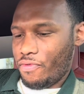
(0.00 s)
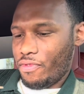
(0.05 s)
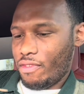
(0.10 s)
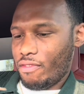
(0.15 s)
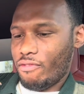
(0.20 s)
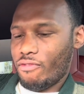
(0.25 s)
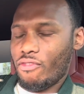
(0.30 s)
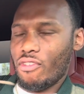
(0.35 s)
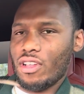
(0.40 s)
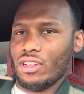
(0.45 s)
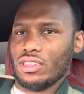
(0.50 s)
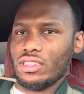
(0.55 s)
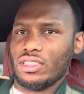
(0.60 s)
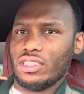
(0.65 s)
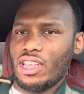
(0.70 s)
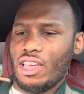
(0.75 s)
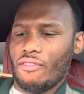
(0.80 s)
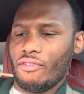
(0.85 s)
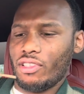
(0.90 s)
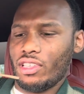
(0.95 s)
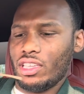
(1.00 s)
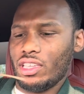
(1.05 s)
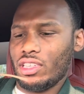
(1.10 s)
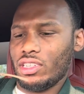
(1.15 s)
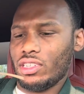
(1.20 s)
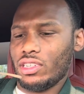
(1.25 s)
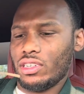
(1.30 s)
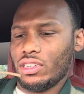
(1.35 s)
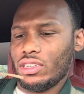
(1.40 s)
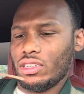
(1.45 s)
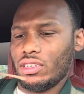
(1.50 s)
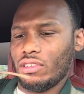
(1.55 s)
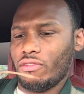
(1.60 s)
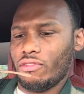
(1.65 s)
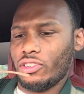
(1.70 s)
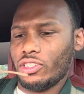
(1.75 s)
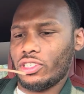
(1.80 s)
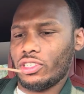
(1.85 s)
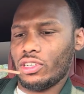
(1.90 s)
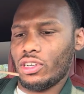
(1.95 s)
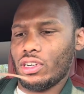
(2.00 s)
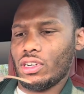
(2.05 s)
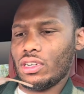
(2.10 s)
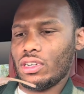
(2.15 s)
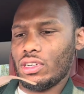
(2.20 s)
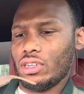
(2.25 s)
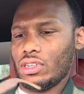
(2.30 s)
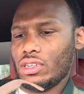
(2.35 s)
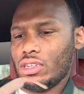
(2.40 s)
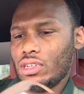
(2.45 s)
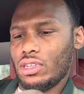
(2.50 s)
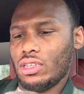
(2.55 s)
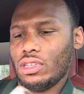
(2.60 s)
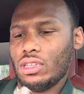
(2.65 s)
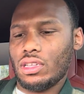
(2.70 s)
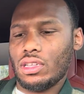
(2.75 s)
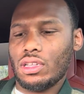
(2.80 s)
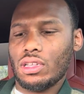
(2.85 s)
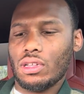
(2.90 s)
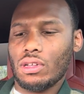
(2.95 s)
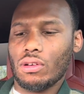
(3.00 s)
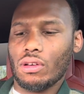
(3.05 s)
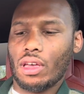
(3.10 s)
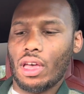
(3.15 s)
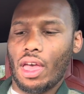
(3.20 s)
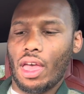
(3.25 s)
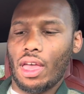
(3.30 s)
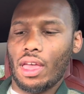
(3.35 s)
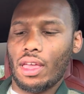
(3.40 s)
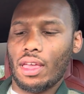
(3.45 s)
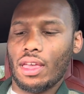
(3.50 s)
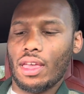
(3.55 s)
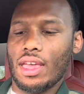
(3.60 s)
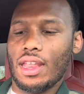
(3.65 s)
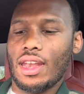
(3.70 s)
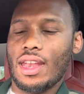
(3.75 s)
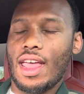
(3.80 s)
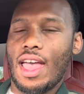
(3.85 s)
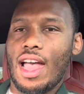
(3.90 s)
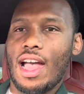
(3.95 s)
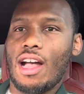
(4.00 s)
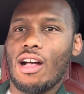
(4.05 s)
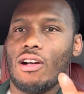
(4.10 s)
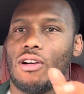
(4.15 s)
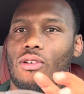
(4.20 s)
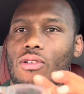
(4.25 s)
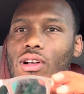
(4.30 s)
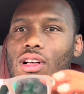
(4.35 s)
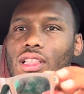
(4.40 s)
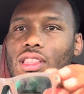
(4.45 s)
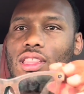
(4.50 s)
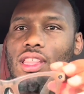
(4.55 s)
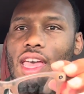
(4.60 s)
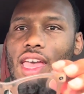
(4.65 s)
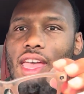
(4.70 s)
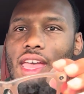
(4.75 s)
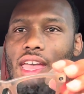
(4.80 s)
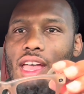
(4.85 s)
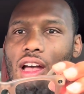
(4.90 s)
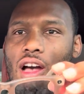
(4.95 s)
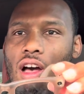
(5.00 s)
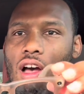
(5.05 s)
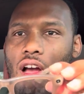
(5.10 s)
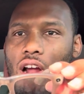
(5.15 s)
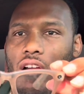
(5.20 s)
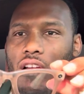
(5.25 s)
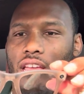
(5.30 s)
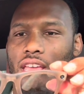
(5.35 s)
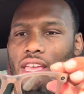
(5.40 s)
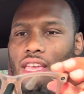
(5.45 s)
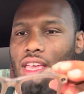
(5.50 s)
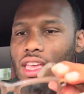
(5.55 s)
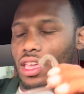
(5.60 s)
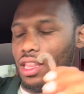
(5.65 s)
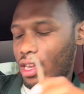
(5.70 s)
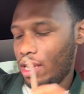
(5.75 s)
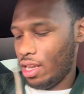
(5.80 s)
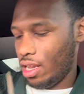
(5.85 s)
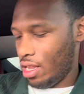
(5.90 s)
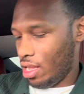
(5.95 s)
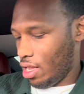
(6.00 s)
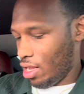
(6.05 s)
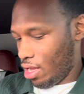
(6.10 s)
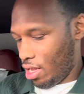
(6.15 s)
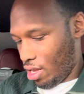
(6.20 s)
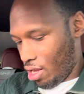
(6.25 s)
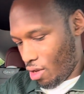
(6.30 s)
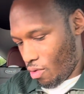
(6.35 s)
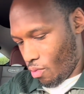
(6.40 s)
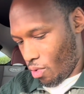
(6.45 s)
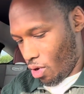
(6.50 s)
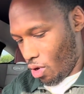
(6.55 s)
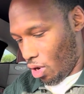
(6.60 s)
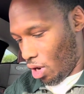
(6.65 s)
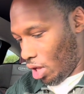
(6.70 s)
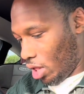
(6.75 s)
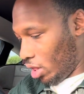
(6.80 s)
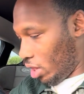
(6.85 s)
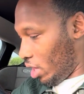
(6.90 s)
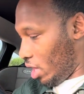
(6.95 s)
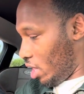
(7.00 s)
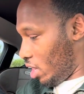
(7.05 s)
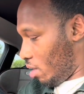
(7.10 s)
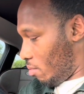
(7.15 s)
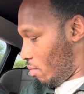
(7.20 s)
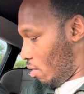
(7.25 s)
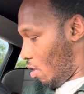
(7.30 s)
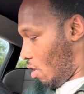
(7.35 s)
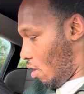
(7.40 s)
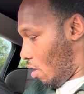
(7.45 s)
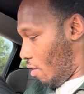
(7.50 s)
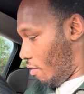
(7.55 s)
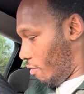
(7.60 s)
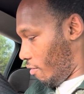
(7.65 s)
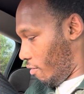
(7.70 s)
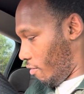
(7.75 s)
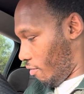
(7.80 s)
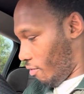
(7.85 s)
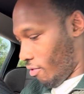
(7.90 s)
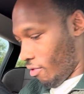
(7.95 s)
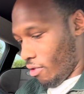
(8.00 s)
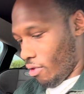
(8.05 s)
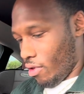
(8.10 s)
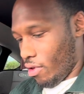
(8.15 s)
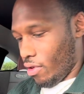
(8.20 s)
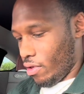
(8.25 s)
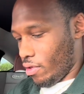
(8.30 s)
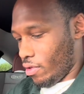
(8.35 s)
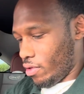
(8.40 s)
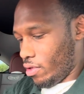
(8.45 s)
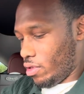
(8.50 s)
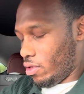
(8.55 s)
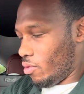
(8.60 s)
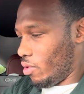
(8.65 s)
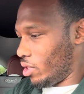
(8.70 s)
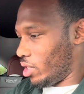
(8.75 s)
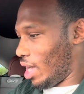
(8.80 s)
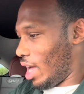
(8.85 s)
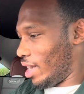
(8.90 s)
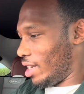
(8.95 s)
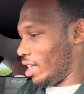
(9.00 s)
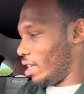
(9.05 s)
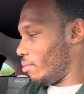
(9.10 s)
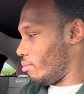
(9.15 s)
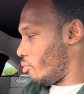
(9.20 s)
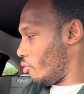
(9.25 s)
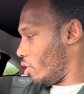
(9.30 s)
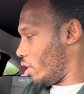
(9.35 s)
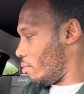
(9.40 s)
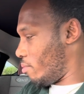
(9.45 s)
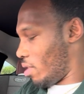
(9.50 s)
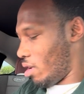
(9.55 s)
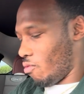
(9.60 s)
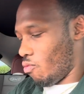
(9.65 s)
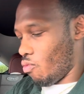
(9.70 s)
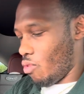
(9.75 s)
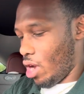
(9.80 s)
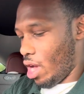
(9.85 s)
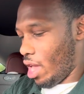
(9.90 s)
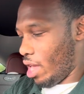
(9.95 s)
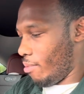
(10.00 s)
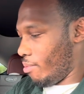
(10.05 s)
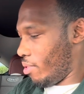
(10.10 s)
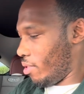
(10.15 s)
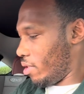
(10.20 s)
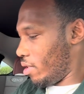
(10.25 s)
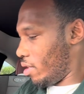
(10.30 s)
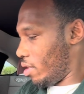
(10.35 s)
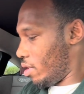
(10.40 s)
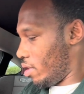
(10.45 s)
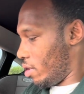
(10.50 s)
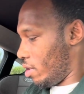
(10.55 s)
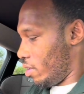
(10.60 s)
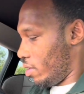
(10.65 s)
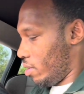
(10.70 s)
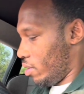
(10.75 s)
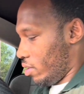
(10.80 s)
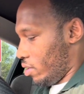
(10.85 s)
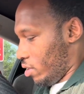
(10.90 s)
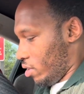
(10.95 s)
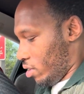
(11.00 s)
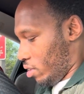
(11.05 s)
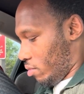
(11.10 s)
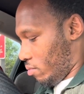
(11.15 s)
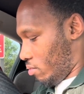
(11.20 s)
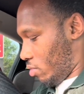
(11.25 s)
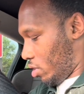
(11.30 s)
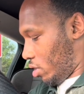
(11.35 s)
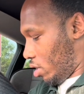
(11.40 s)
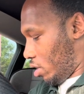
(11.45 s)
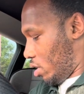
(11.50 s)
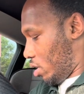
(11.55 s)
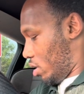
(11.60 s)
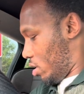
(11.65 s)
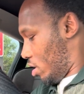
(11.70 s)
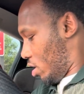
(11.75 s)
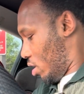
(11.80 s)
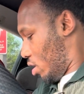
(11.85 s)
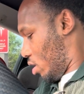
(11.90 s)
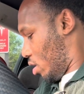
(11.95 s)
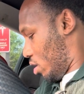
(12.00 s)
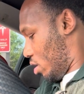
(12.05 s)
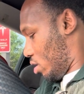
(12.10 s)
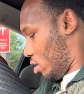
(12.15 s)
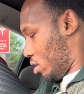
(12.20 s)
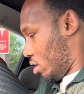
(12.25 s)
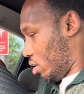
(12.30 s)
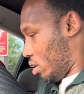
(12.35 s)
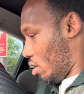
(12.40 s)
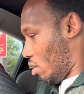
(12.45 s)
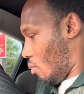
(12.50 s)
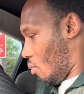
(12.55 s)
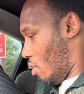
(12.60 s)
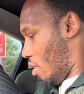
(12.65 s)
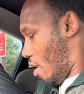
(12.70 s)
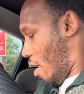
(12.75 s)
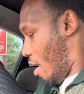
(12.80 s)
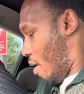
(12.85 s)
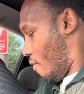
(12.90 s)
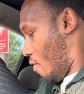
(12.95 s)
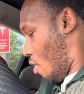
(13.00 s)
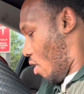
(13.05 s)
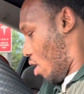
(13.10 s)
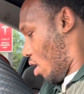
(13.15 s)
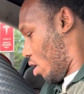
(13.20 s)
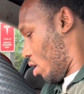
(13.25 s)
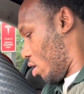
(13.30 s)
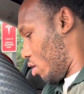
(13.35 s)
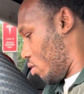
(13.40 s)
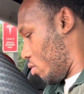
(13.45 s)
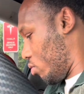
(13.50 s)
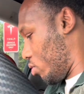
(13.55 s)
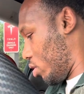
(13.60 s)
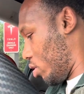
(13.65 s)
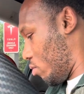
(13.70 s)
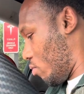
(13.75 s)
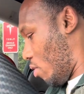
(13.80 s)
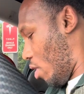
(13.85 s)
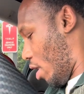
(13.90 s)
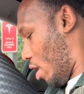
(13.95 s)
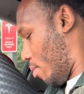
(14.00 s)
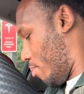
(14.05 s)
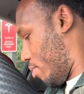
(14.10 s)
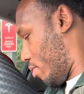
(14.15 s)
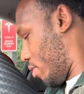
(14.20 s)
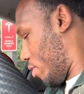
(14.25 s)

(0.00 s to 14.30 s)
Front is definitely easier, for sure. Okay, and now they are in. We're gonna clean them off, which I didn't bring my wipe. But the good thing is we have our Gucci wipe.